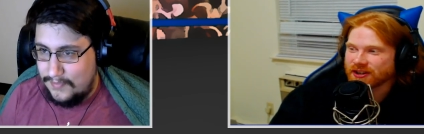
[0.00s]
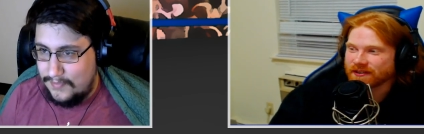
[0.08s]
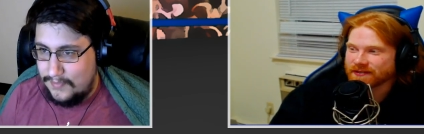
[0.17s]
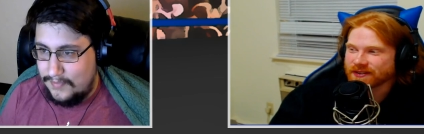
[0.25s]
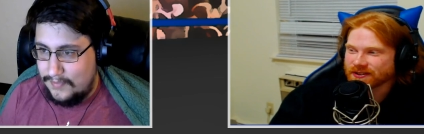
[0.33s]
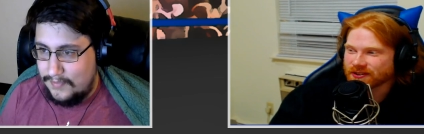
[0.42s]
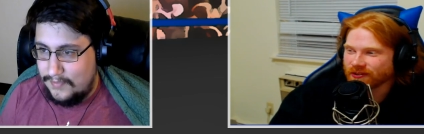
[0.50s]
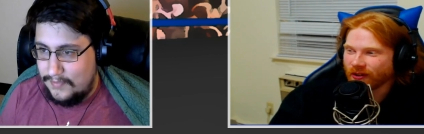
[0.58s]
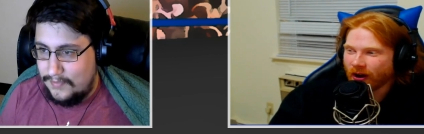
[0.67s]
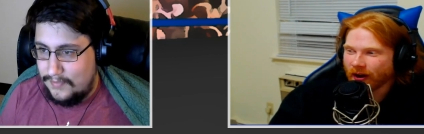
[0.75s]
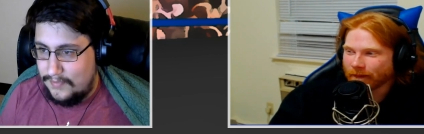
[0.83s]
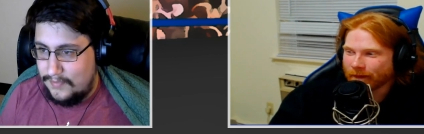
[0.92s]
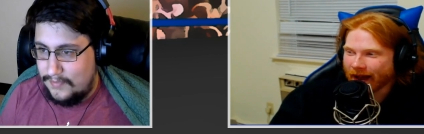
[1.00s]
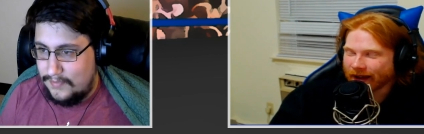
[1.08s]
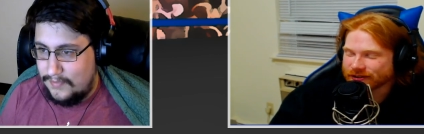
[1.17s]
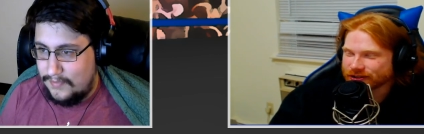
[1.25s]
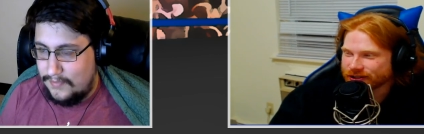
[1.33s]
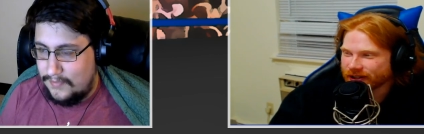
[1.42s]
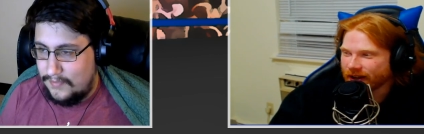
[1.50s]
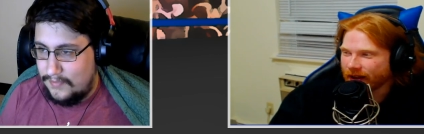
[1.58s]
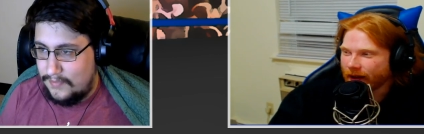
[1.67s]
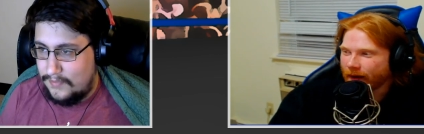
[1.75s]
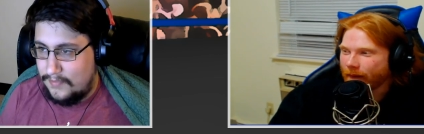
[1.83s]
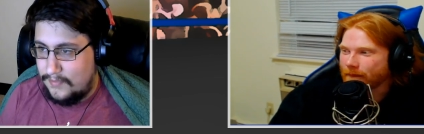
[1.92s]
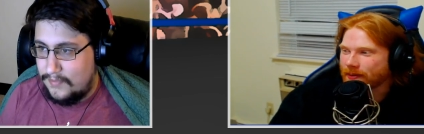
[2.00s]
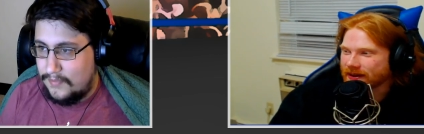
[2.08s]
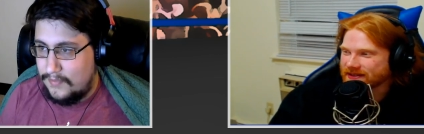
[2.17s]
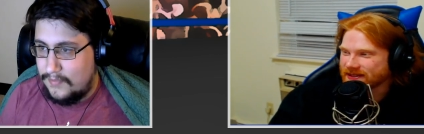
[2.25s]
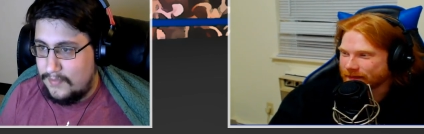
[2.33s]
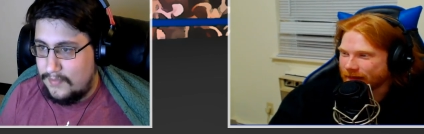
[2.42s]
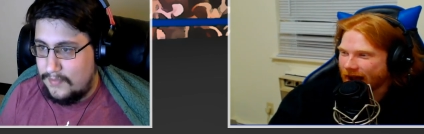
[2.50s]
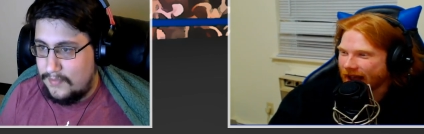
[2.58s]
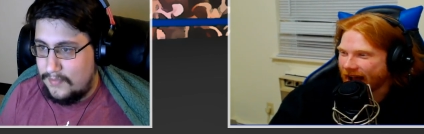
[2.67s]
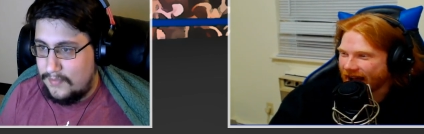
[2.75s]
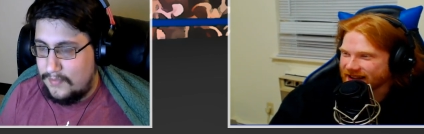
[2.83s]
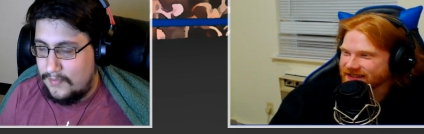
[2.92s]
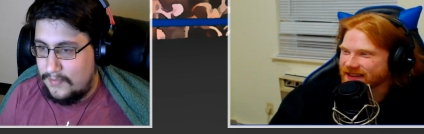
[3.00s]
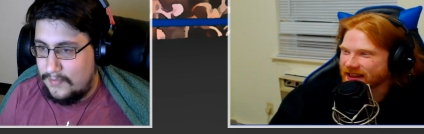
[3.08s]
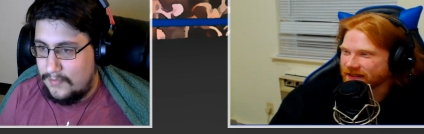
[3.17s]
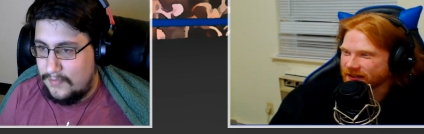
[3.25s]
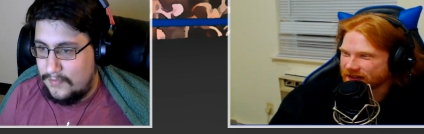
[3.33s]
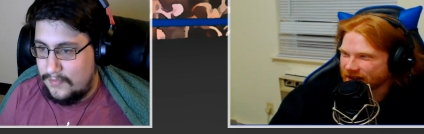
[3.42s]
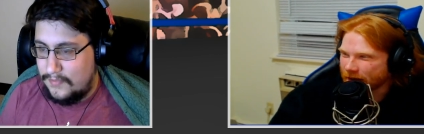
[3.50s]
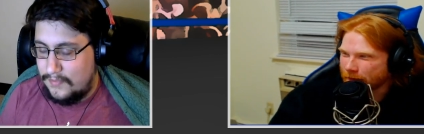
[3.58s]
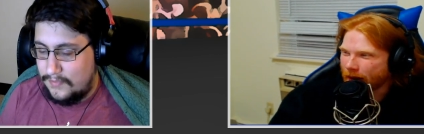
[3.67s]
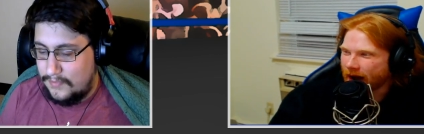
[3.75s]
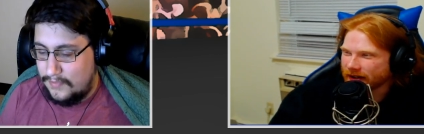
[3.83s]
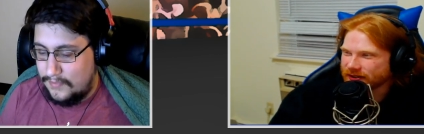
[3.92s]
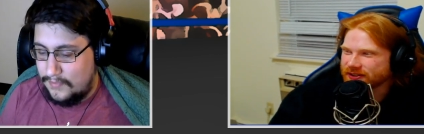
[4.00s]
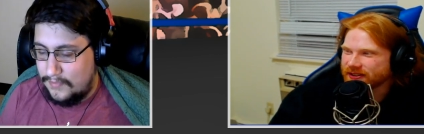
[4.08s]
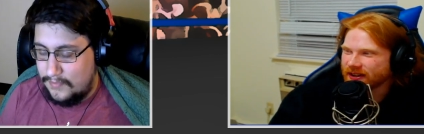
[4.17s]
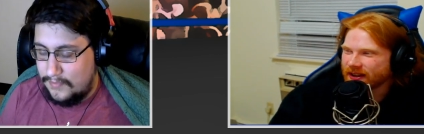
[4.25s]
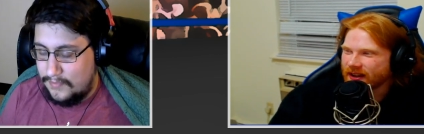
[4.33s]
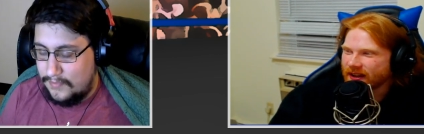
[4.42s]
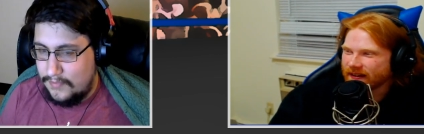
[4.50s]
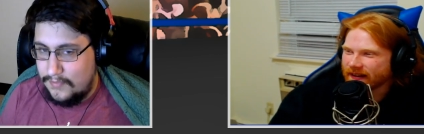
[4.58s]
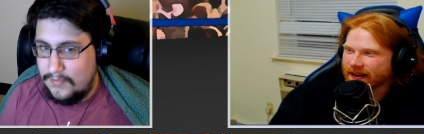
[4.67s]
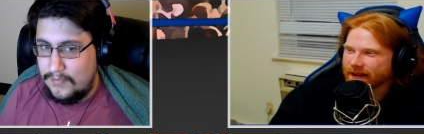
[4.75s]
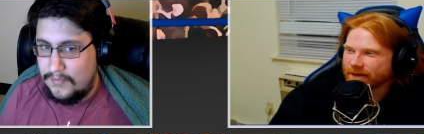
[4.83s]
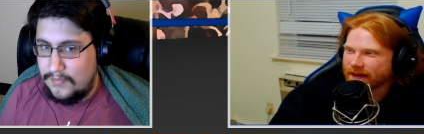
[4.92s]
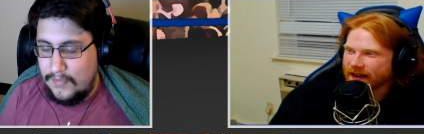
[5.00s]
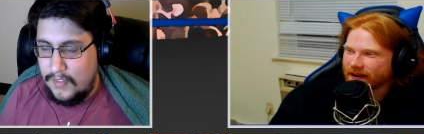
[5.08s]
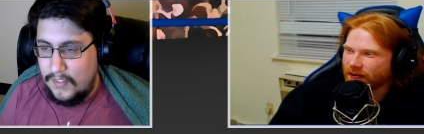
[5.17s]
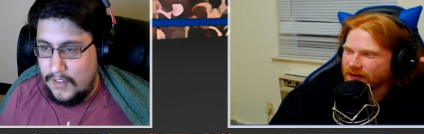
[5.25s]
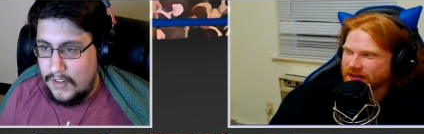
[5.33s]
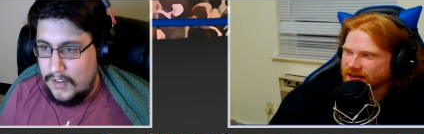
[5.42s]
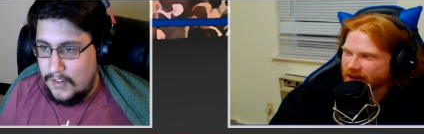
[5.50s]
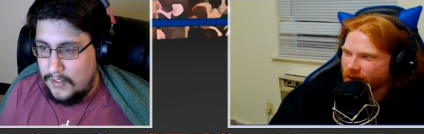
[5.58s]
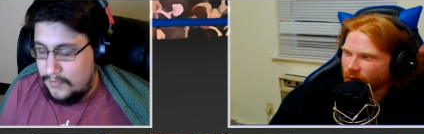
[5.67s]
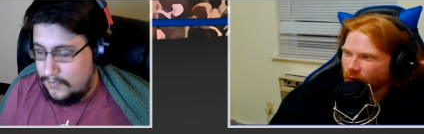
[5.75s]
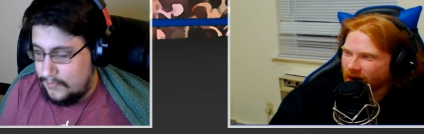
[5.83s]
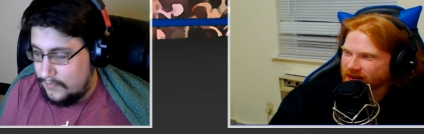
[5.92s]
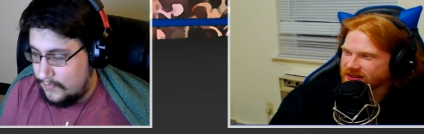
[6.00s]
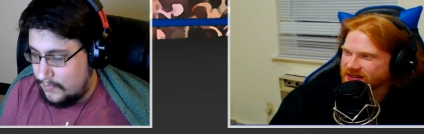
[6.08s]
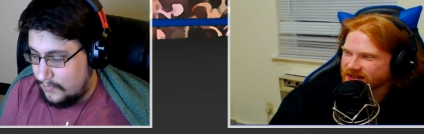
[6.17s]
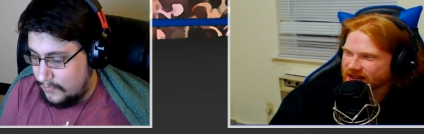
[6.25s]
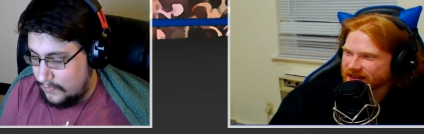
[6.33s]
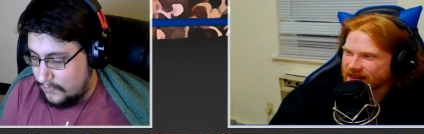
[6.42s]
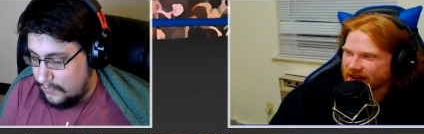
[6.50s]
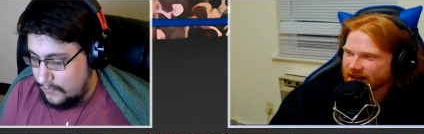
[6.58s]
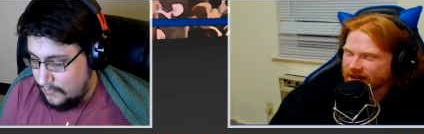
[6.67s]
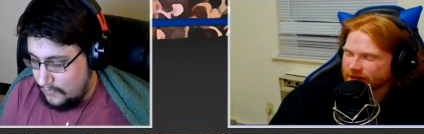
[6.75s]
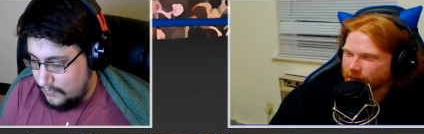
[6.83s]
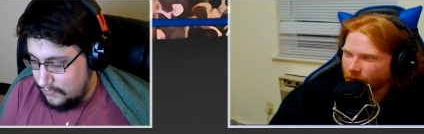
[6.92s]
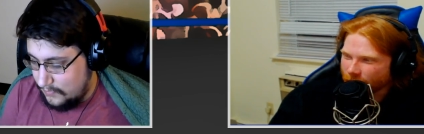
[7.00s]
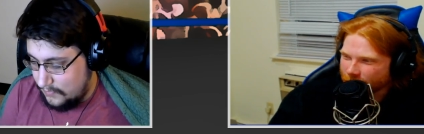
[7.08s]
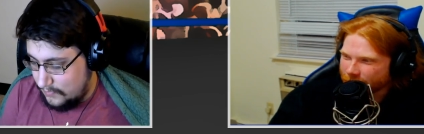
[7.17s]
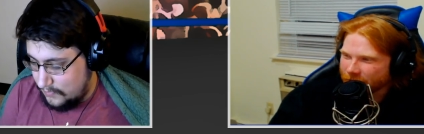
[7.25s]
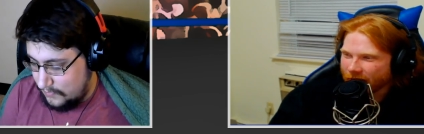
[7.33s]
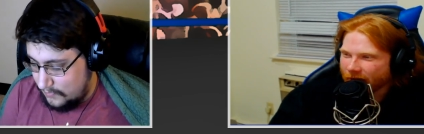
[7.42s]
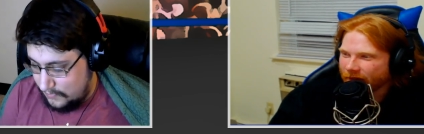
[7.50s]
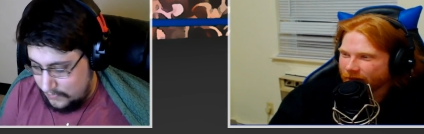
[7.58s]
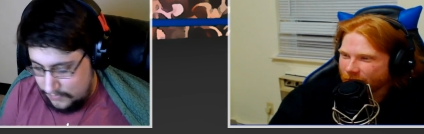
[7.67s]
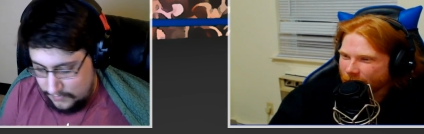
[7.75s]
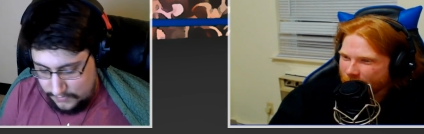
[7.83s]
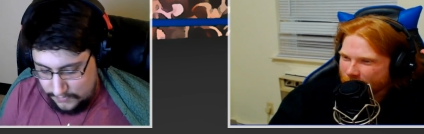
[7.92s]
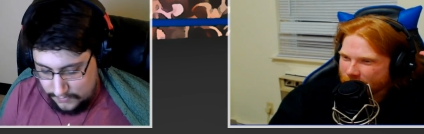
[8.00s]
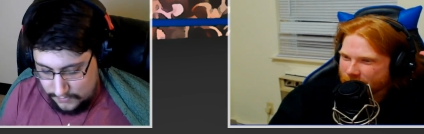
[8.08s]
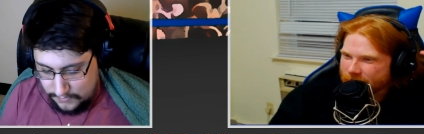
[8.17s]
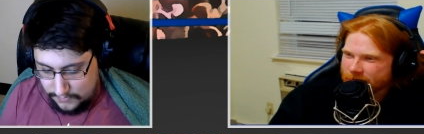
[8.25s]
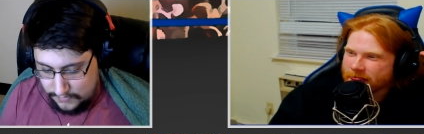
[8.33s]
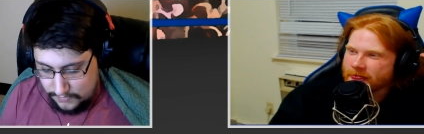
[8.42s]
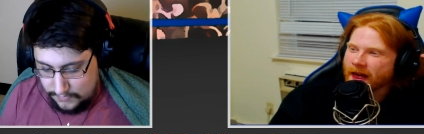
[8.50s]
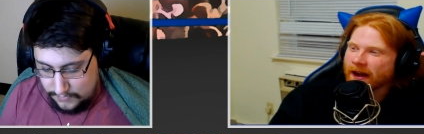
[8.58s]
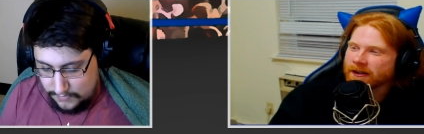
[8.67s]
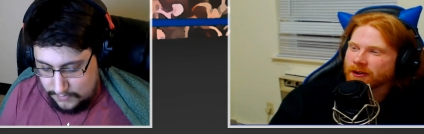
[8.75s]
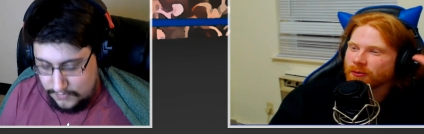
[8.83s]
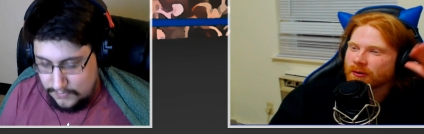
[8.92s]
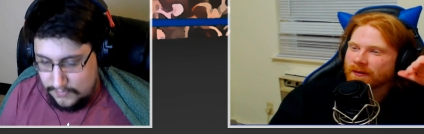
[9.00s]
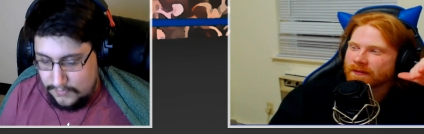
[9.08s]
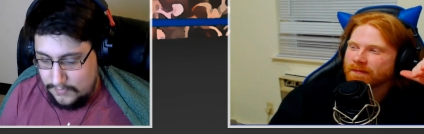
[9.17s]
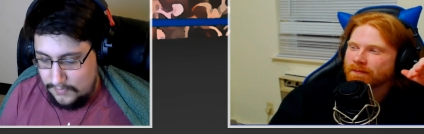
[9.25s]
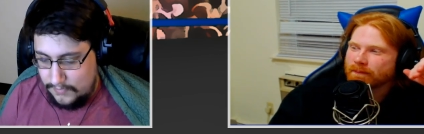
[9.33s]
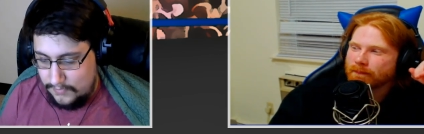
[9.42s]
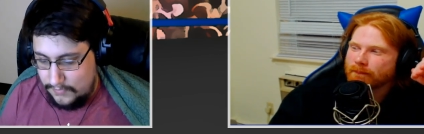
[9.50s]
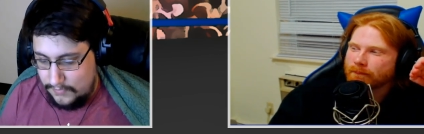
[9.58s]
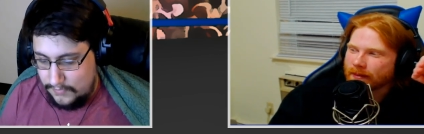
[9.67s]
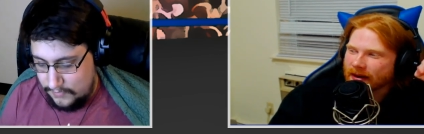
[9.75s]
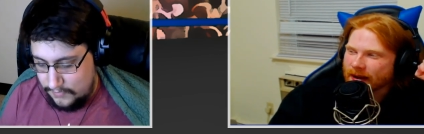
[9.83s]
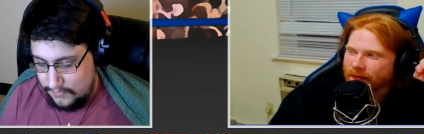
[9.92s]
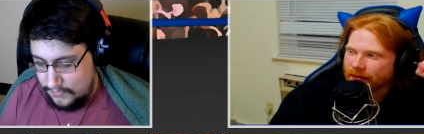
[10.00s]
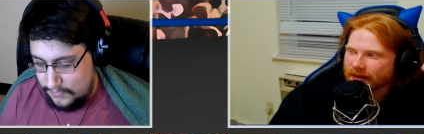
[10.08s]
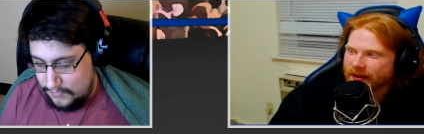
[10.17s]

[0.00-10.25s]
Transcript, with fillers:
Speaker 1: of such a long match. But to my eyes, that looked like a botch. Like if they had only done it once and they had both fell, then you would have been able to